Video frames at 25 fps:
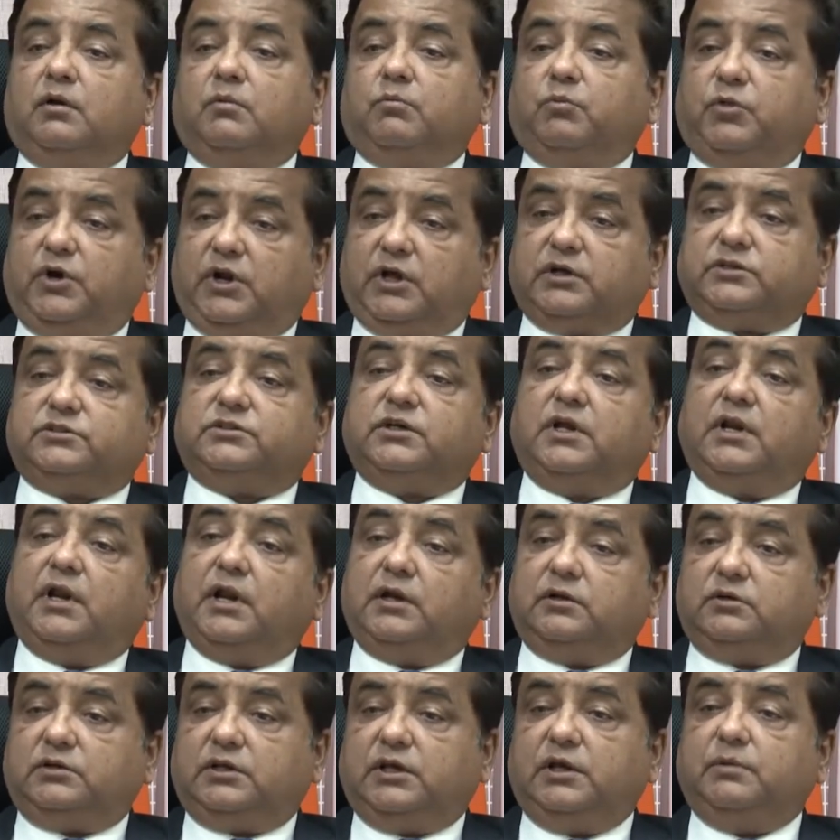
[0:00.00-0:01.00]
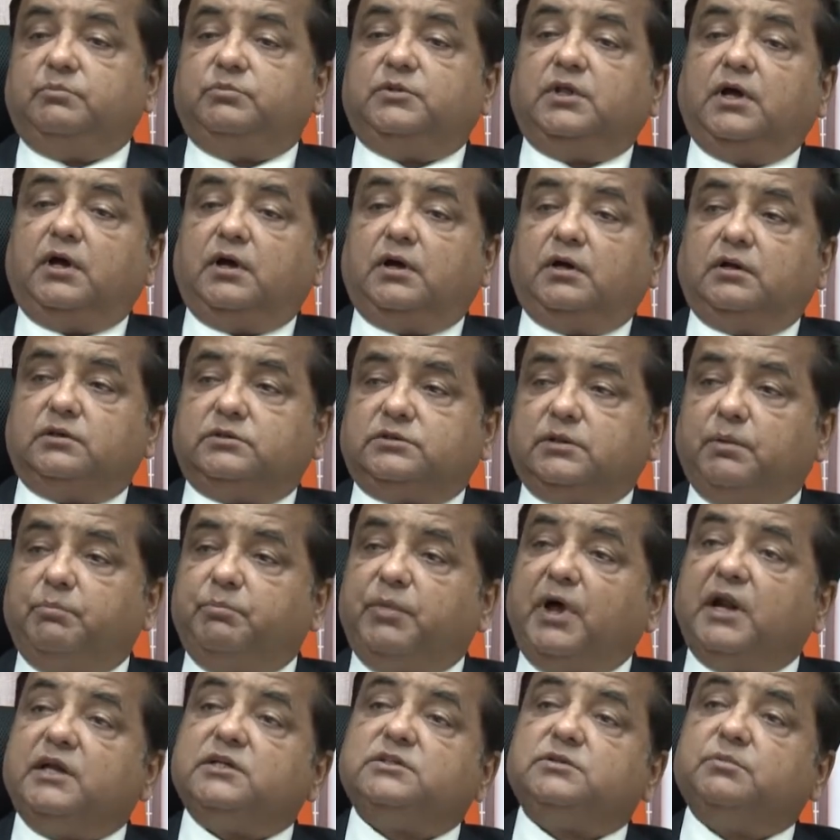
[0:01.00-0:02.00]
production and keep some
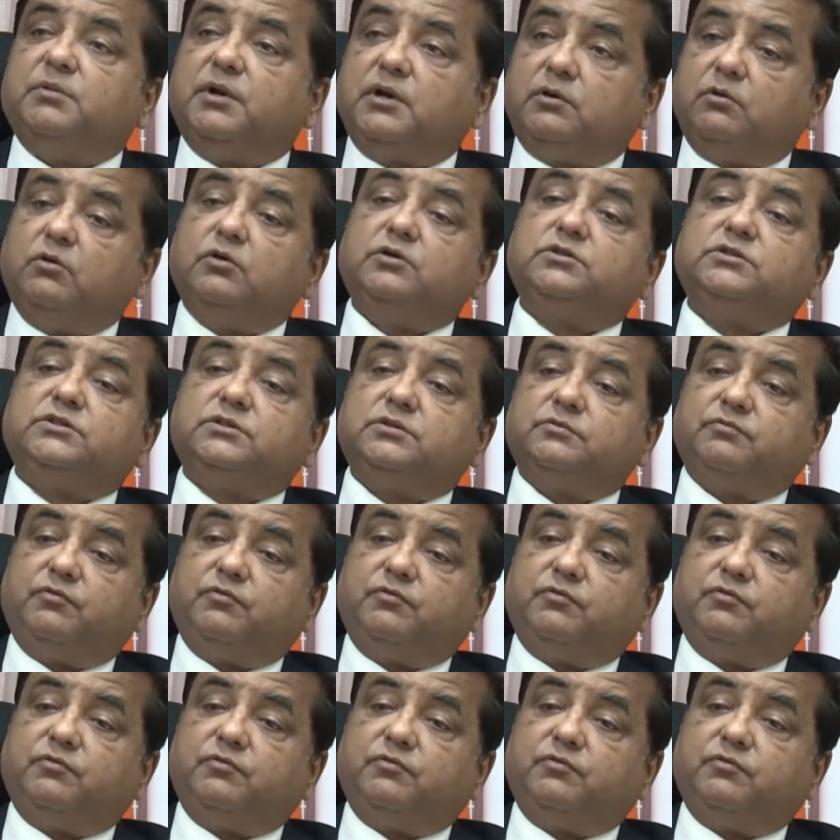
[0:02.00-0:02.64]
perishable goods